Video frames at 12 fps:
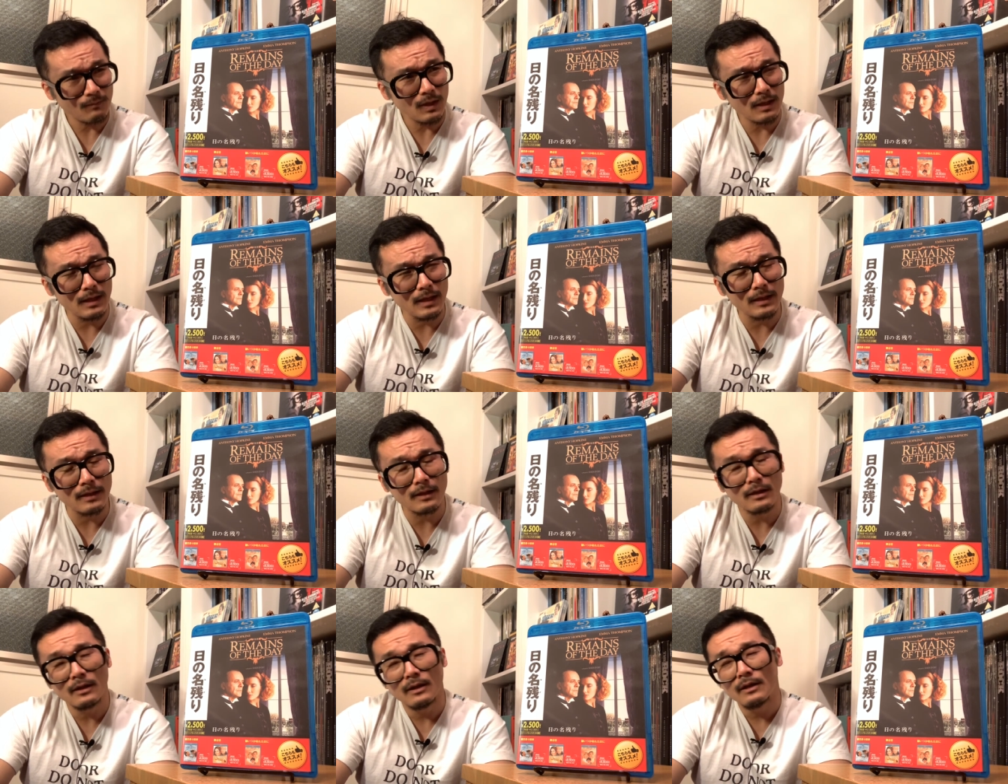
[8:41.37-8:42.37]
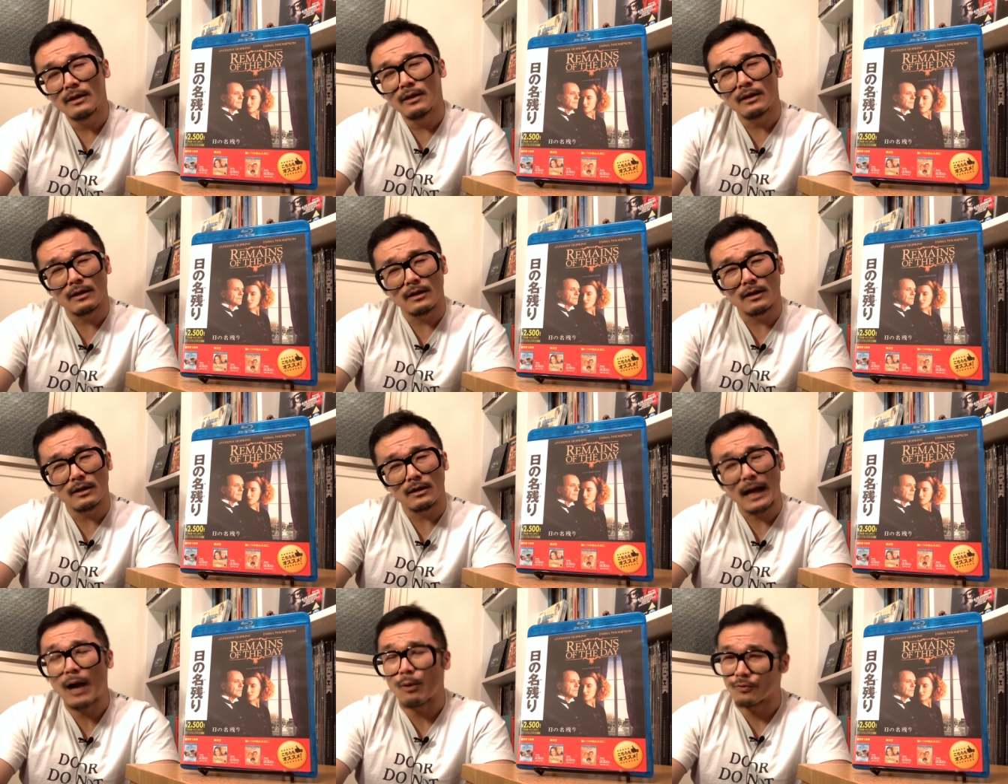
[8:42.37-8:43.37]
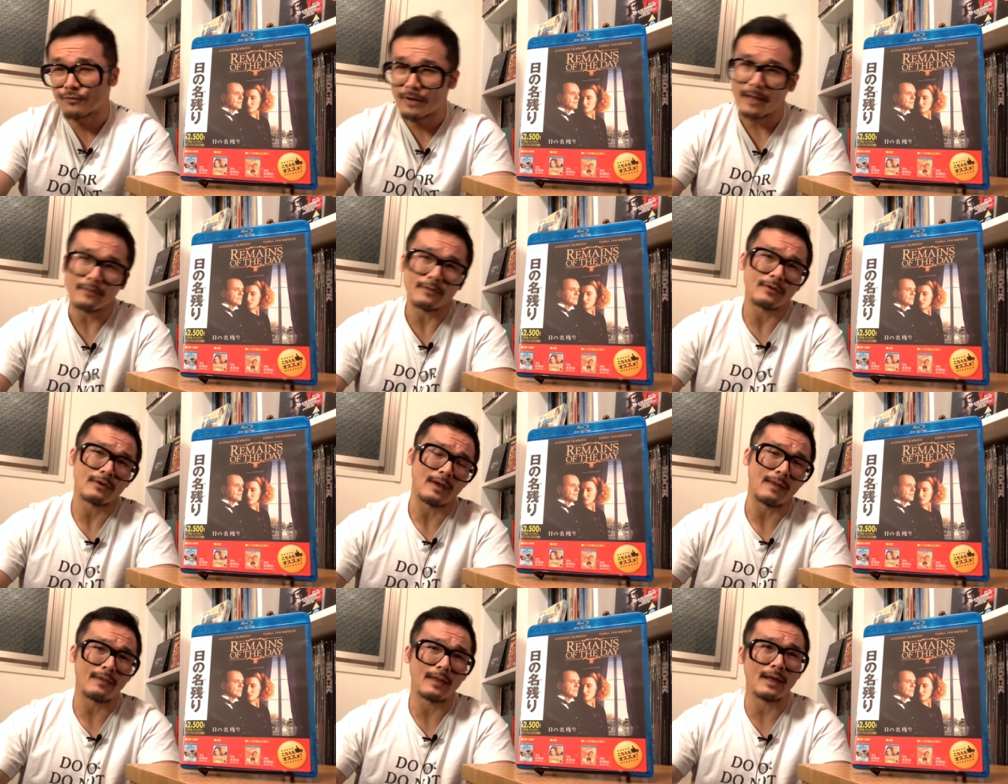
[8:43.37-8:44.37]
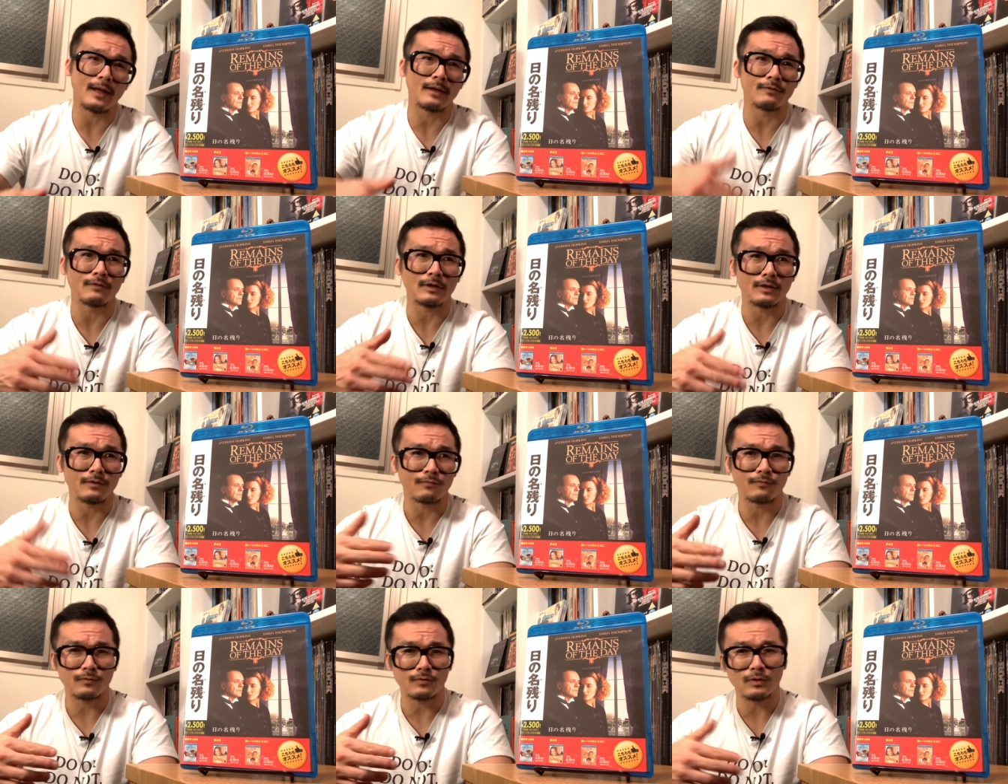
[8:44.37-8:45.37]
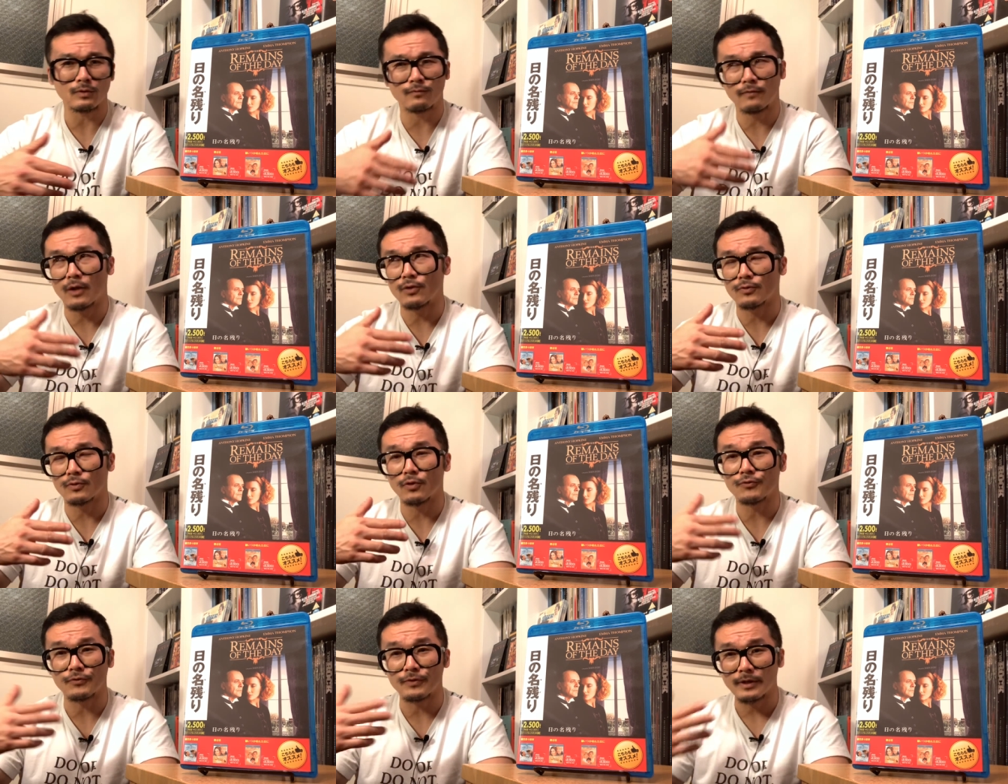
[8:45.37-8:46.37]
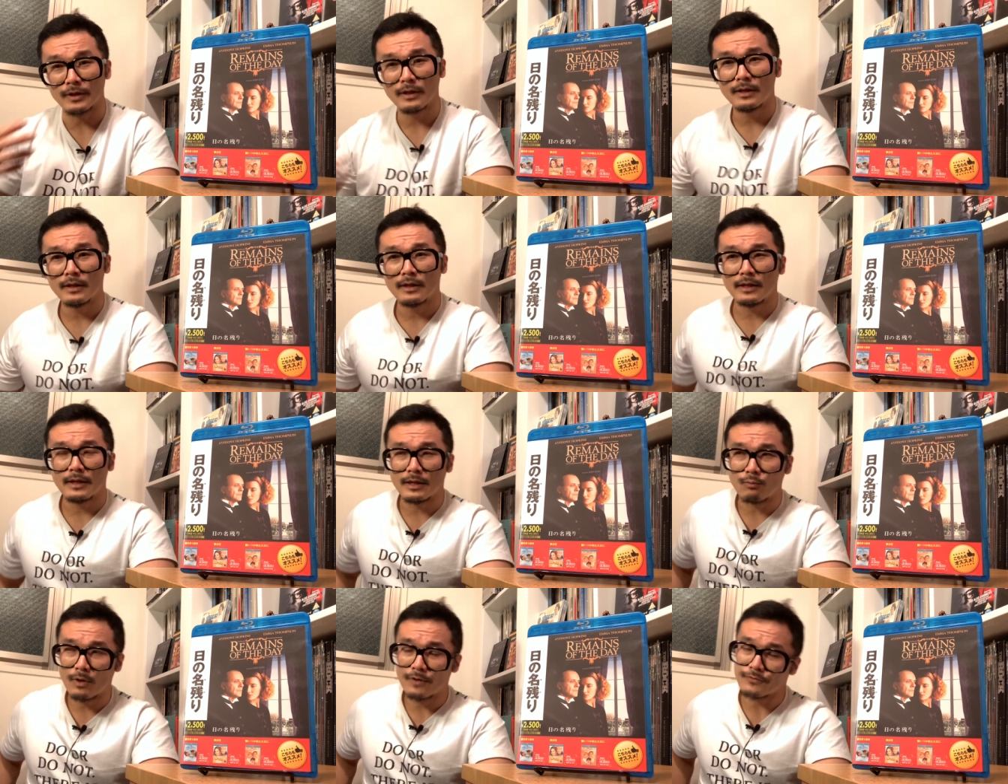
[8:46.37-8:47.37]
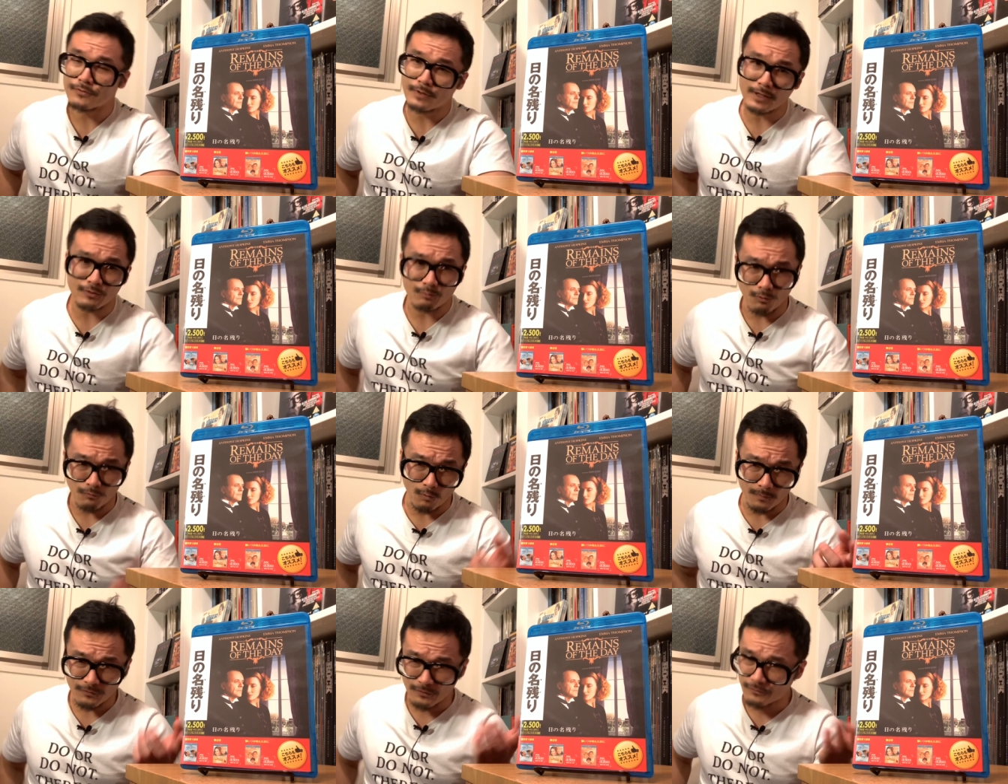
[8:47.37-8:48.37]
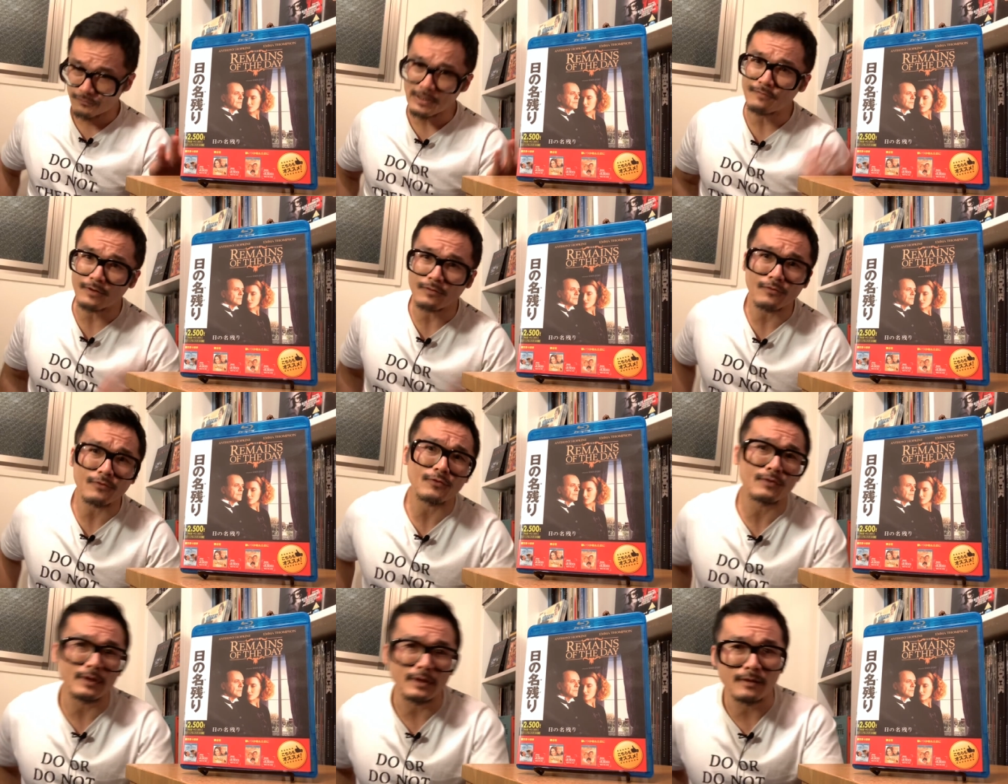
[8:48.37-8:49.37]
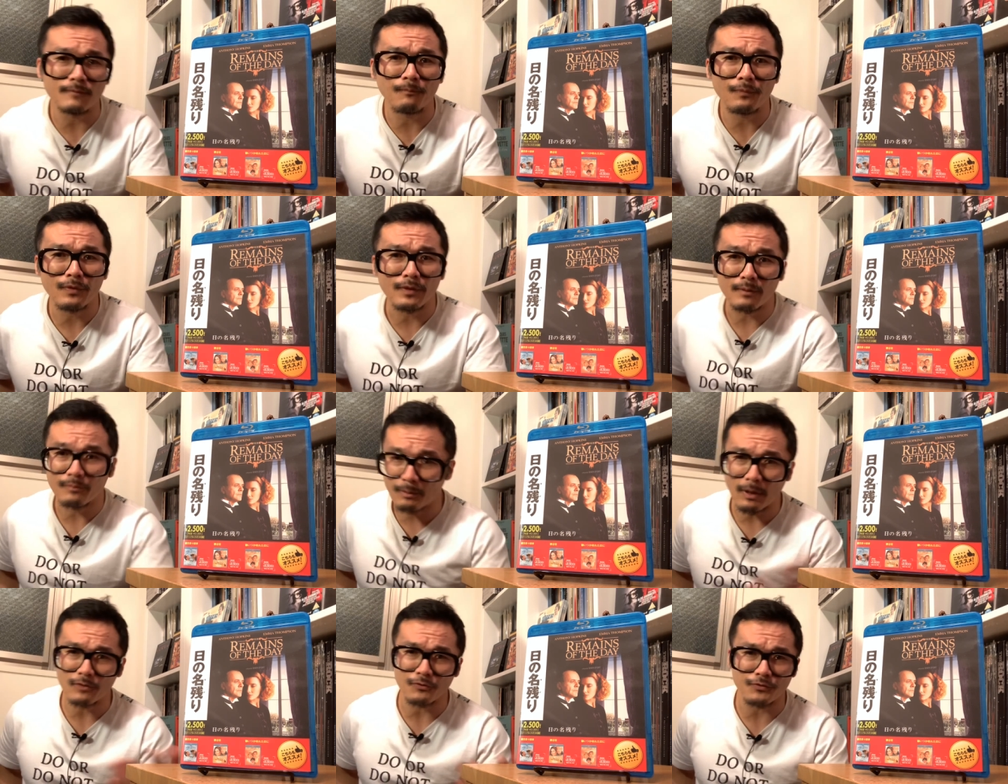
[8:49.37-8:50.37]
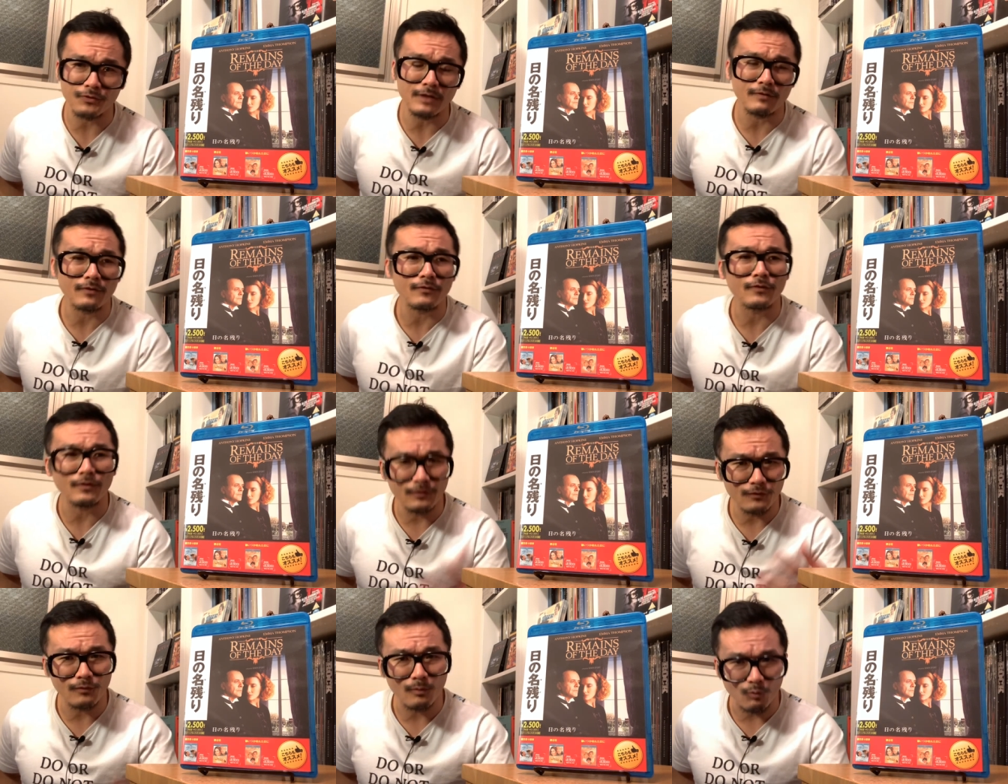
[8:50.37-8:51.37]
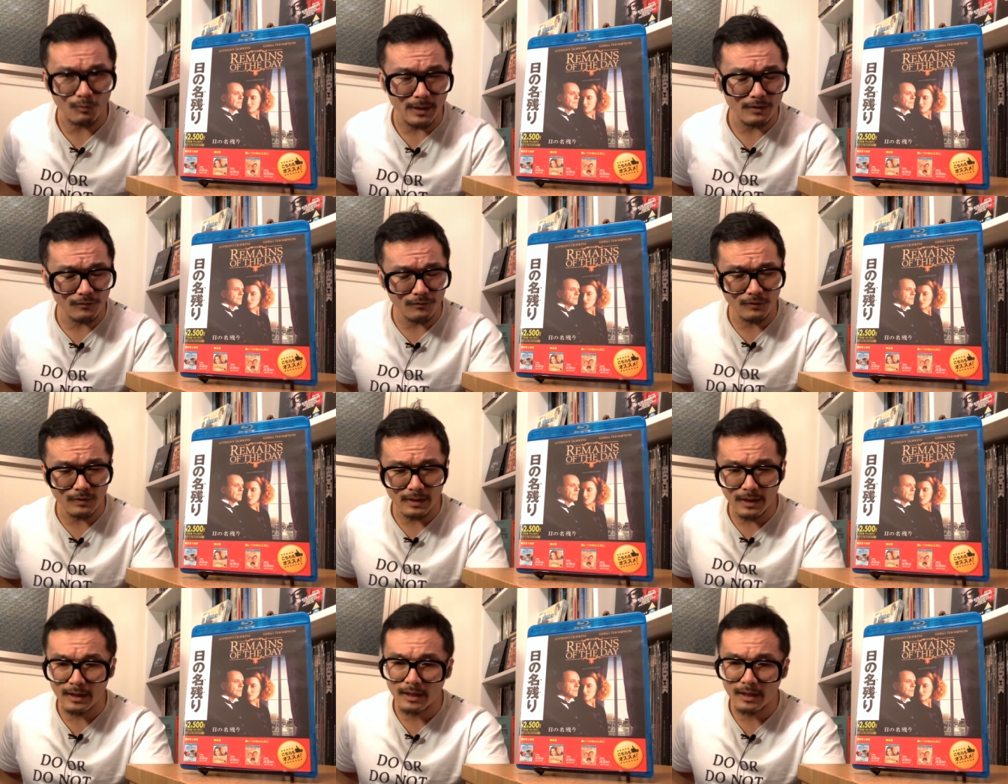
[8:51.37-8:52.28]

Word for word: in uh, Howards End, and then uh, followed closely it was his performance as Stevens in the, the Butler Stevens in this film Remains of the Day.